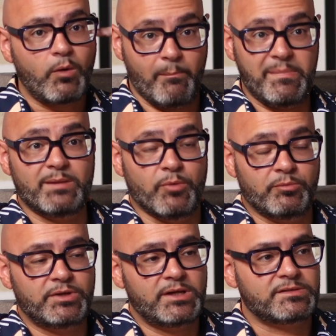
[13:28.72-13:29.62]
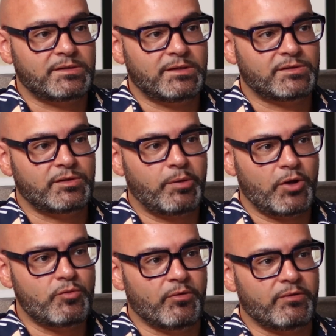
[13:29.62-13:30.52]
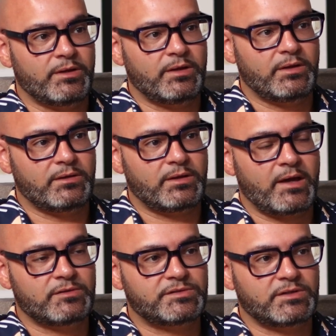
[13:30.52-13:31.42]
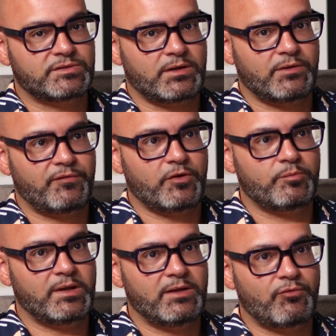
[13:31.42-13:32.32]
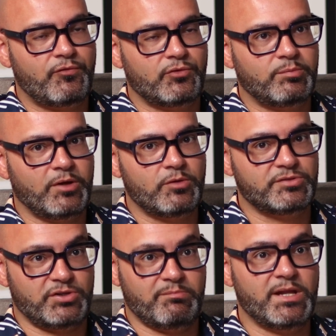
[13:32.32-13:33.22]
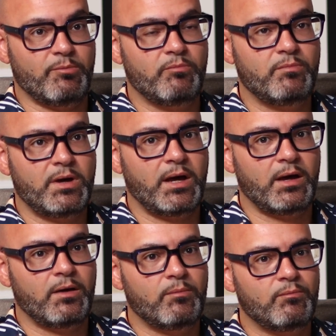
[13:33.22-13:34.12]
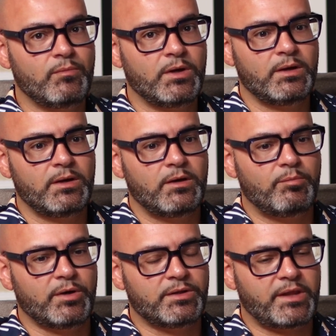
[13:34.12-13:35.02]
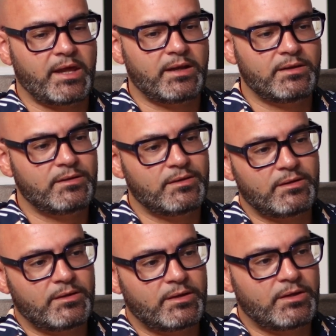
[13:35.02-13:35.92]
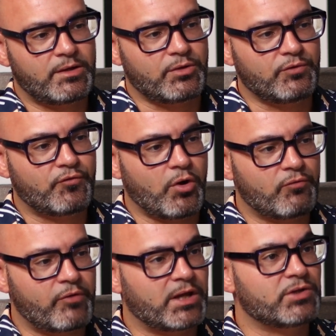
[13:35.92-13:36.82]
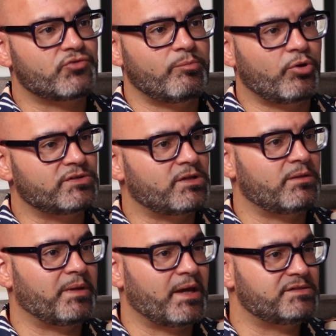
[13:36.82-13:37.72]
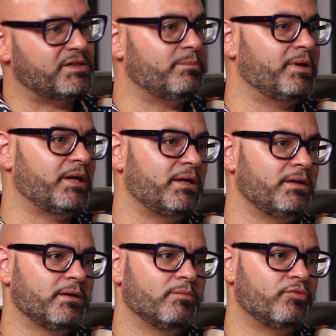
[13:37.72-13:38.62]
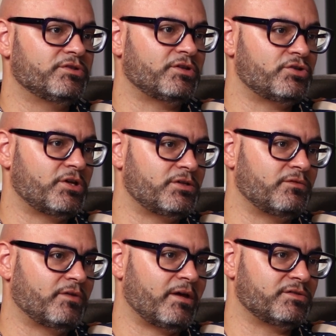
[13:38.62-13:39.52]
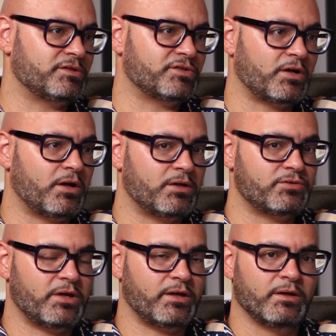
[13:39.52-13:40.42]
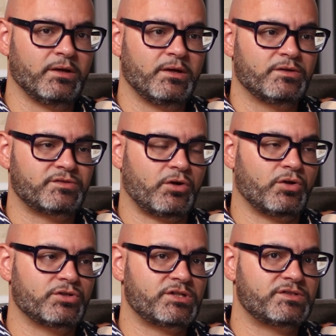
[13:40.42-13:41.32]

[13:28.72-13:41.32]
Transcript: Well, a minimum you need is a diploma in counselling and psychotherapy. A level 4 diploma is your minimum. But then, you know, you've got regulatory bodies like the BACP, British Association of Counselling and Psychology.